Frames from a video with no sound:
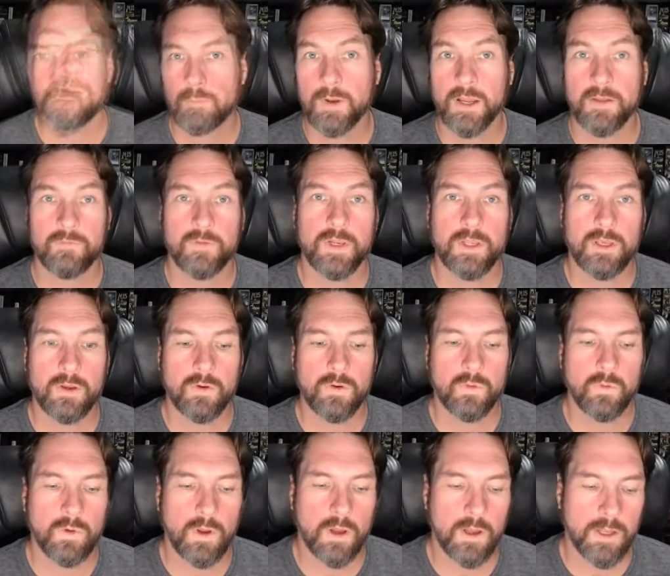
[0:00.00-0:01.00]
My
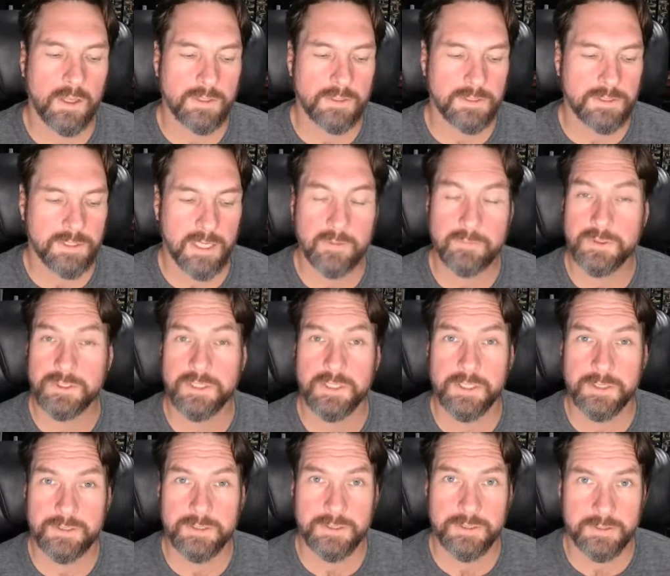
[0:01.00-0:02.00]
video on state
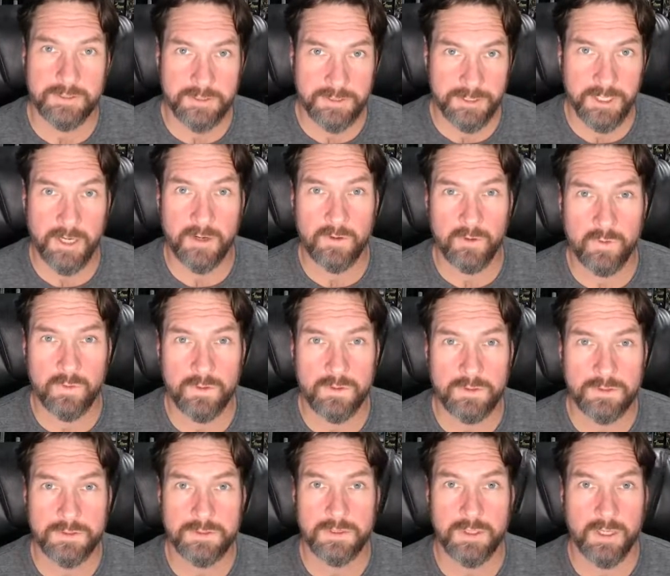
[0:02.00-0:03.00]
machines and
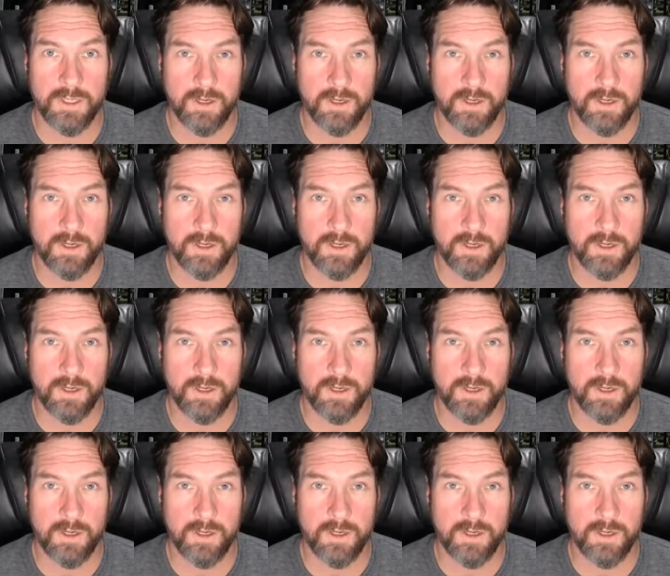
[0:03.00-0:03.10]
shareholders,